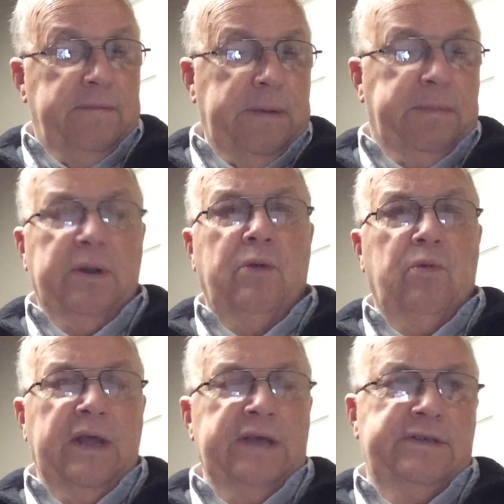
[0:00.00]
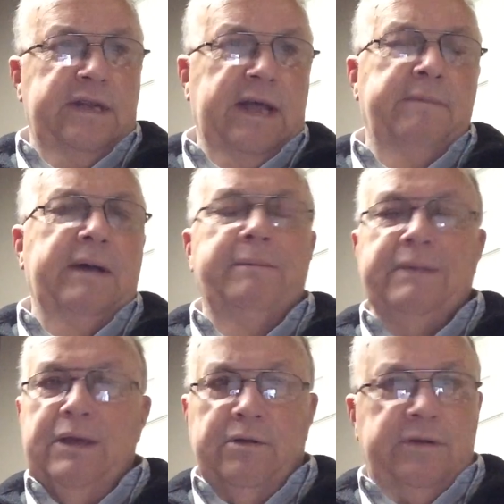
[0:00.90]
people don't listen.
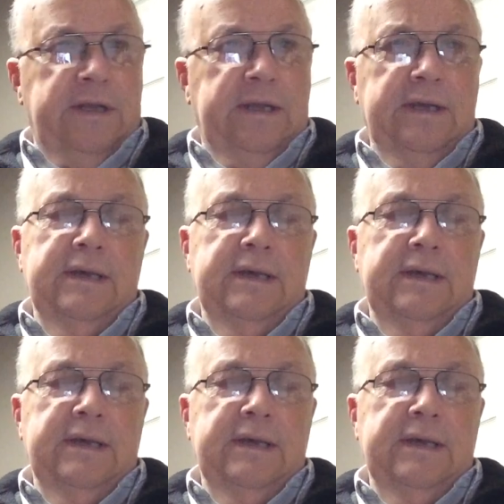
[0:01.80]
I'm guilty.